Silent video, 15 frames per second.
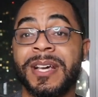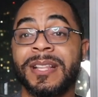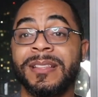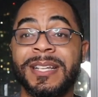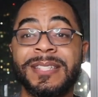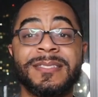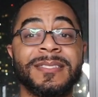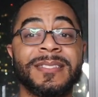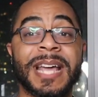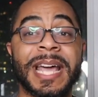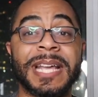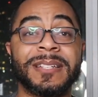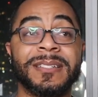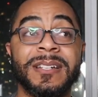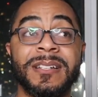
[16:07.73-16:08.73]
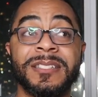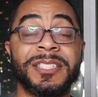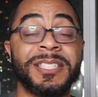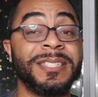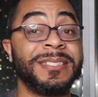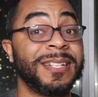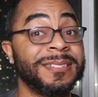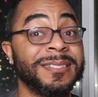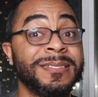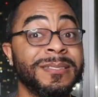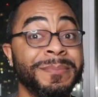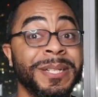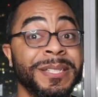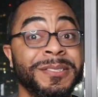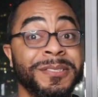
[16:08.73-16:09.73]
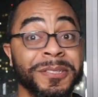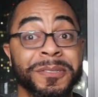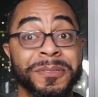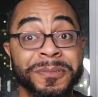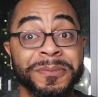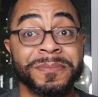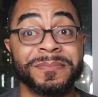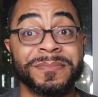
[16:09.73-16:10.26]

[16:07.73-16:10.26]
Lisa's like, "Oh, she does it to me too."